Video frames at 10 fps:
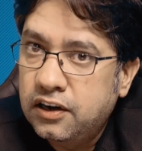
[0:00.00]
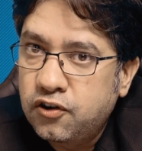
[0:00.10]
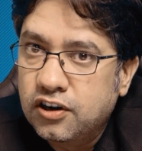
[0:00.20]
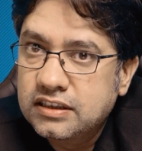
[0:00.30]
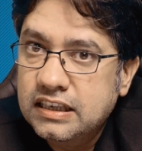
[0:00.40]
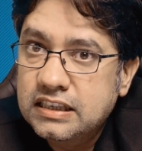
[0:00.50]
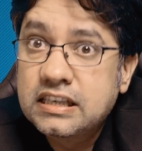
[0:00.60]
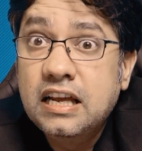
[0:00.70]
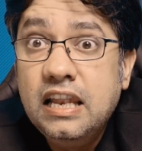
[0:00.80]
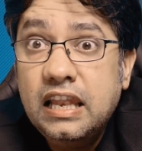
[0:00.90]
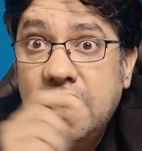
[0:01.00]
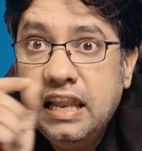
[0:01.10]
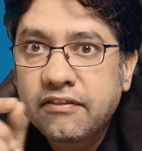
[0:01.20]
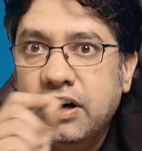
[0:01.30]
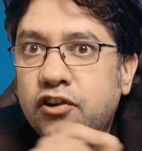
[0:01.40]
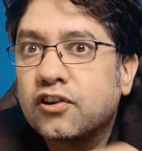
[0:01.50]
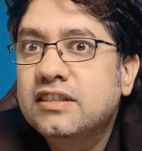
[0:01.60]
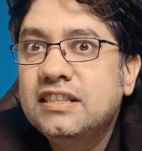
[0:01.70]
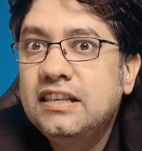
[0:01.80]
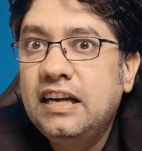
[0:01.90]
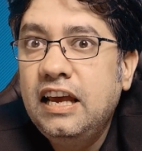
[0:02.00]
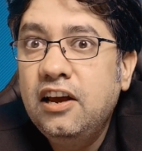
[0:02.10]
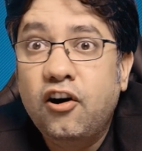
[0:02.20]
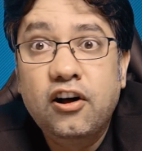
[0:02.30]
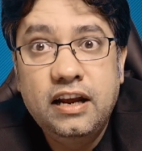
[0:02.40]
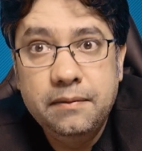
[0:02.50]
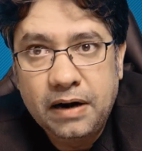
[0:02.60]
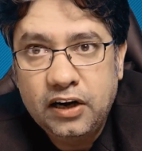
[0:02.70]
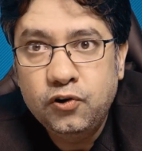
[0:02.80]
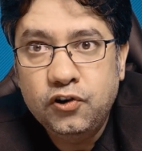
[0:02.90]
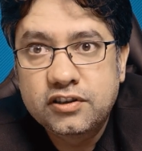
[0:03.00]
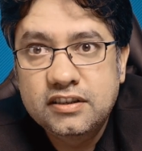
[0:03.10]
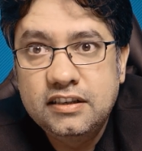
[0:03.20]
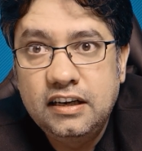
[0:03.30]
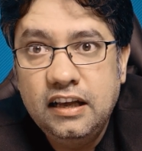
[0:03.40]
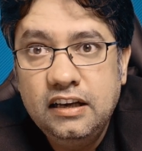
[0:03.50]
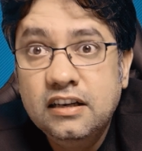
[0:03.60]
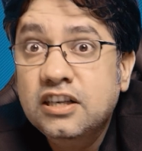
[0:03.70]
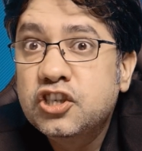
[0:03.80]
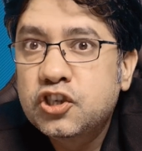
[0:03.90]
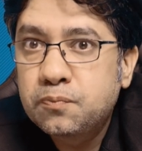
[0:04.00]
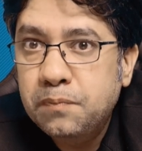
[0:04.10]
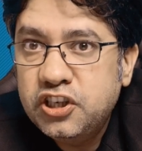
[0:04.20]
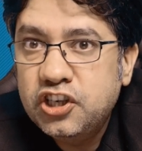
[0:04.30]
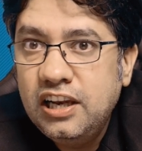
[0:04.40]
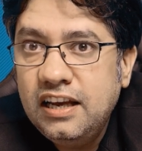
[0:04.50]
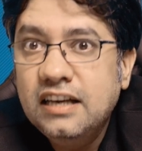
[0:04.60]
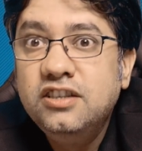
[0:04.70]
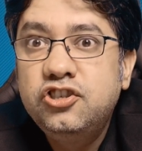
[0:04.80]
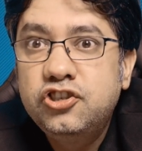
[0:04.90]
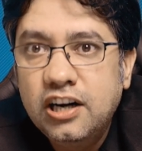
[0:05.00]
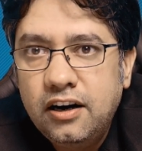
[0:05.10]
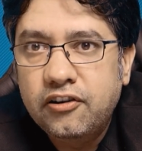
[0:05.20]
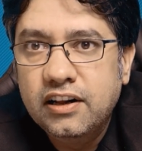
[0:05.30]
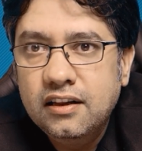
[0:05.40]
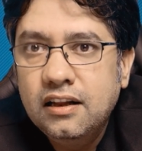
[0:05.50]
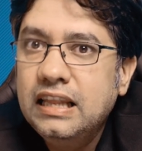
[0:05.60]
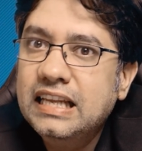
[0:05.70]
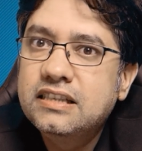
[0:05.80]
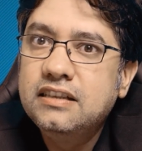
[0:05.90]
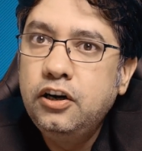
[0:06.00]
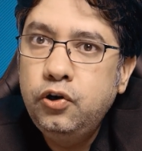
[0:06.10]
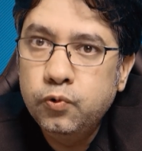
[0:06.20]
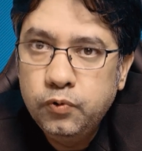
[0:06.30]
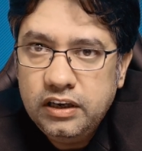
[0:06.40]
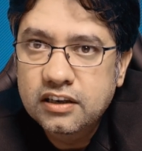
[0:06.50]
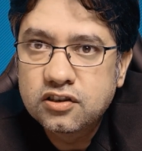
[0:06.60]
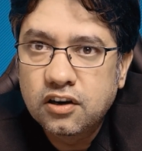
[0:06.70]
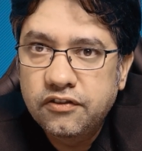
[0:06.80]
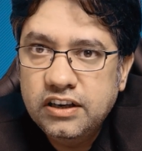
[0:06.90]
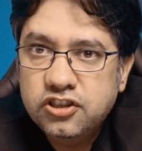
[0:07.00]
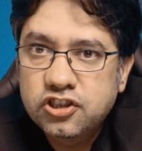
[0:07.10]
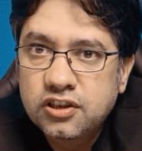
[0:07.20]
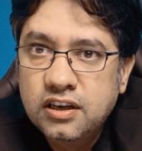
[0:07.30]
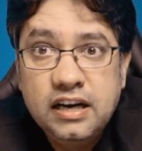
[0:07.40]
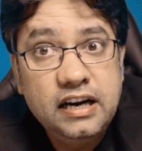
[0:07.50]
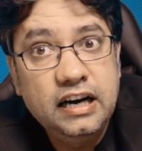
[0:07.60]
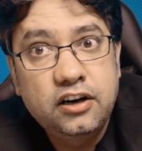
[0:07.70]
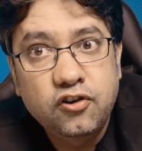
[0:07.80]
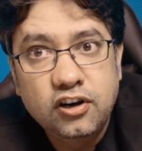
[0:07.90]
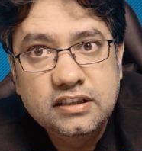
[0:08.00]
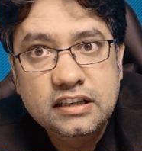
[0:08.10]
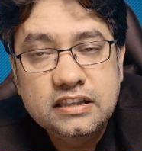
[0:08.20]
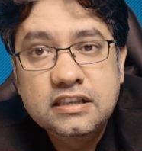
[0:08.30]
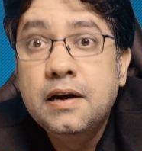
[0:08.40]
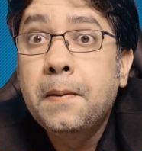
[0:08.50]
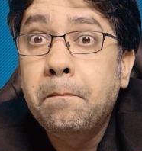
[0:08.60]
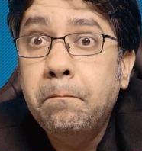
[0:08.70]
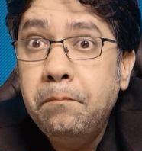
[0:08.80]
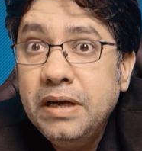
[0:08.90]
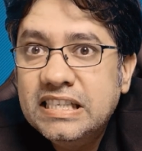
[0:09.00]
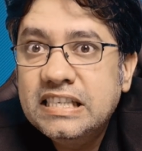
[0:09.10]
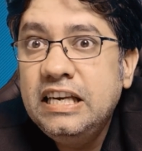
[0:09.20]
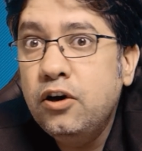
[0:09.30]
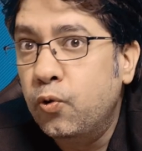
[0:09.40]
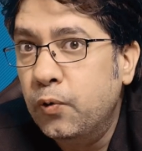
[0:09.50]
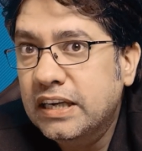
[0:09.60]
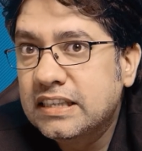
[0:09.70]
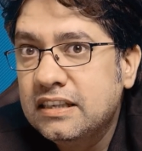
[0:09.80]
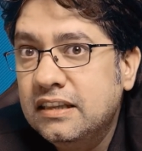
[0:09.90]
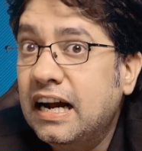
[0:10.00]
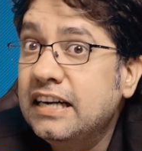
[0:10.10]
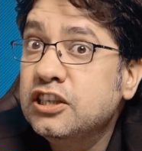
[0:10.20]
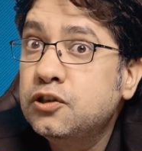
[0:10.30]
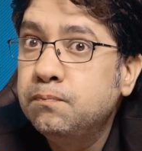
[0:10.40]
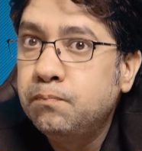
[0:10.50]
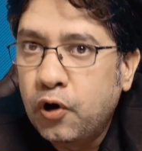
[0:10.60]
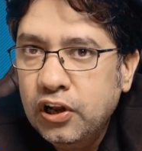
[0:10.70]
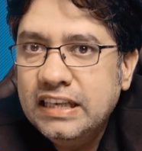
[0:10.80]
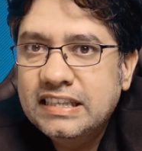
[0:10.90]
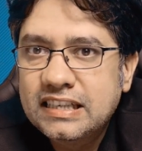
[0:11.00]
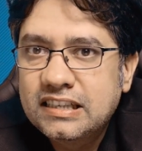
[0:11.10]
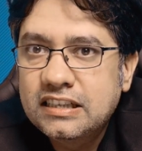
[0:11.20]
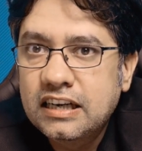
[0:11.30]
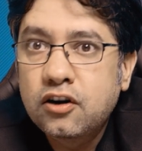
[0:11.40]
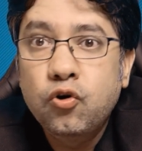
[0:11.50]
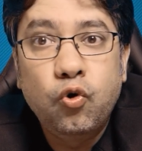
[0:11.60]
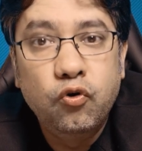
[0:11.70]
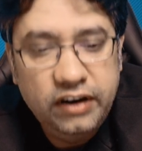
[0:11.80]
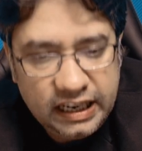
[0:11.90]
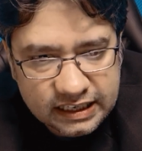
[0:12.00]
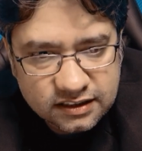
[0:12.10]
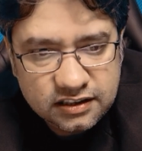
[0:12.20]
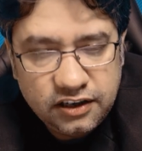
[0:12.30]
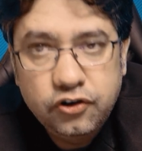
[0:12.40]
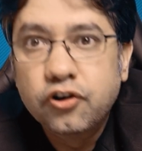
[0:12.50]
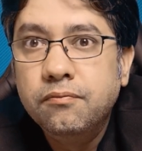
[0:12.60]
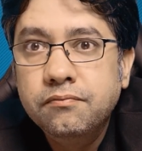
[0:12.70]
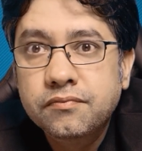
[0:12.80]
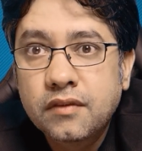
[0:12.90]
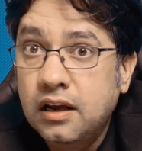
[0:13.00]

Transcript: It causes liver toxicity or hepatotoxicity, especially in children less than 2 years of age. It causes PCOS, that is polycystic ovarian syndrome,